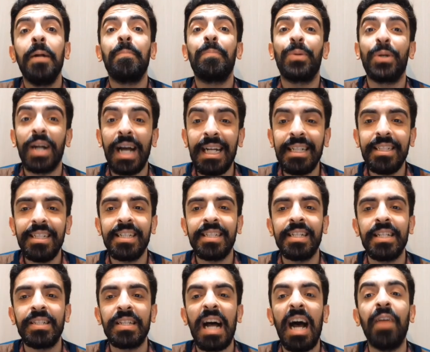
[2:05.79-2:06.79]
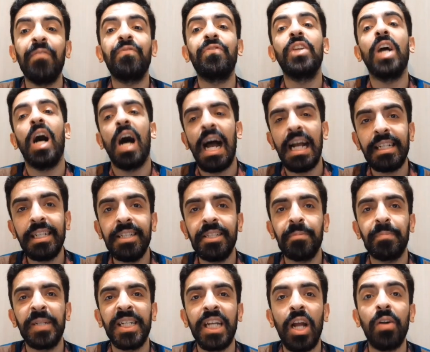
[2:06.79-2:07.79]
parentheses have the
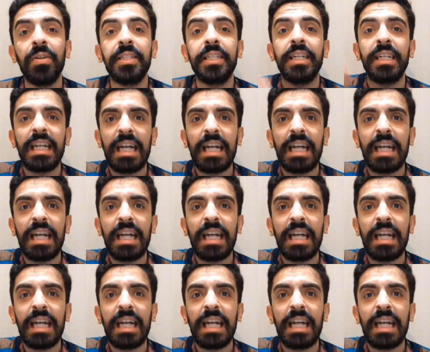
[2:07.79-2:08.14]
highest priority